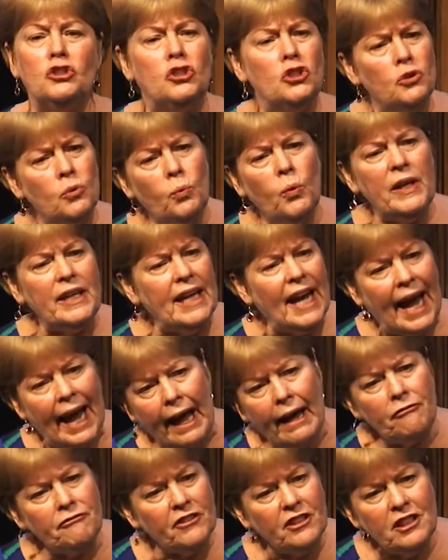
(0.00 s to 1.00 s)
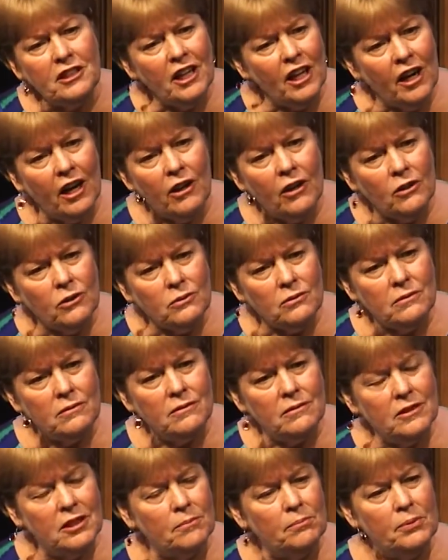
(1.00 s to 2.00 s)
Do we have to know
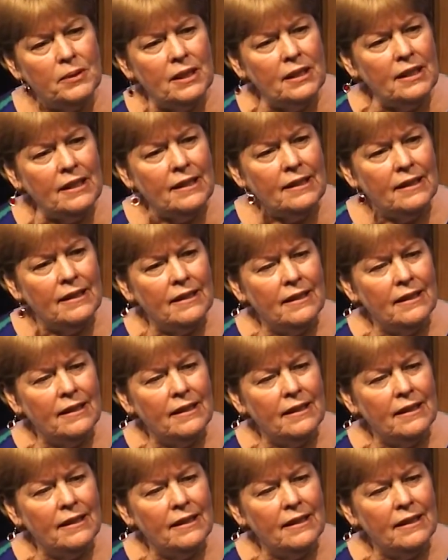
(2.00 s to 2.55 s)
to be